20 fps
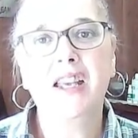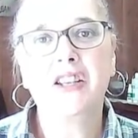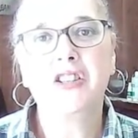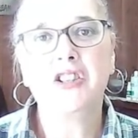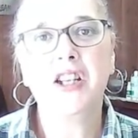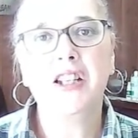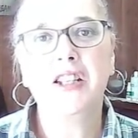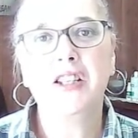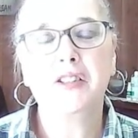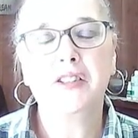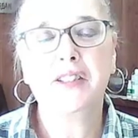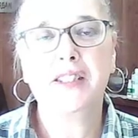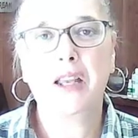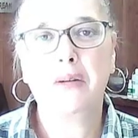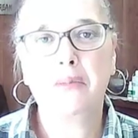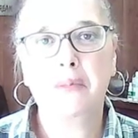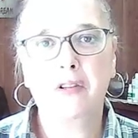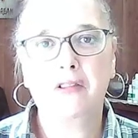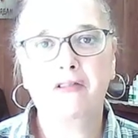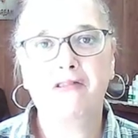Check your
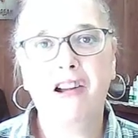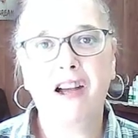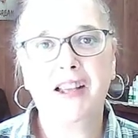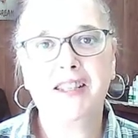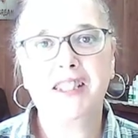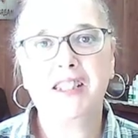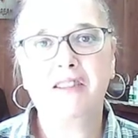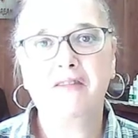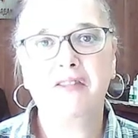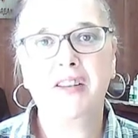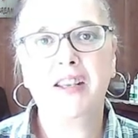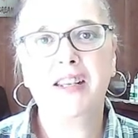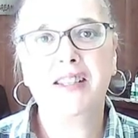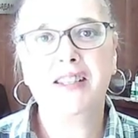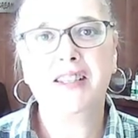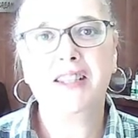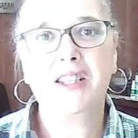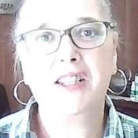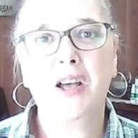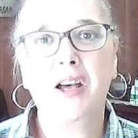Sun, Moon, Rising,
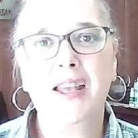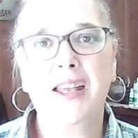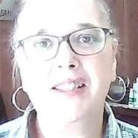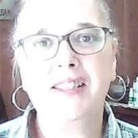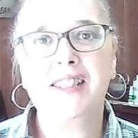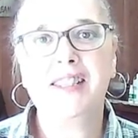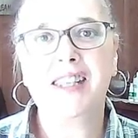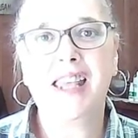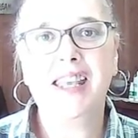Venus signs,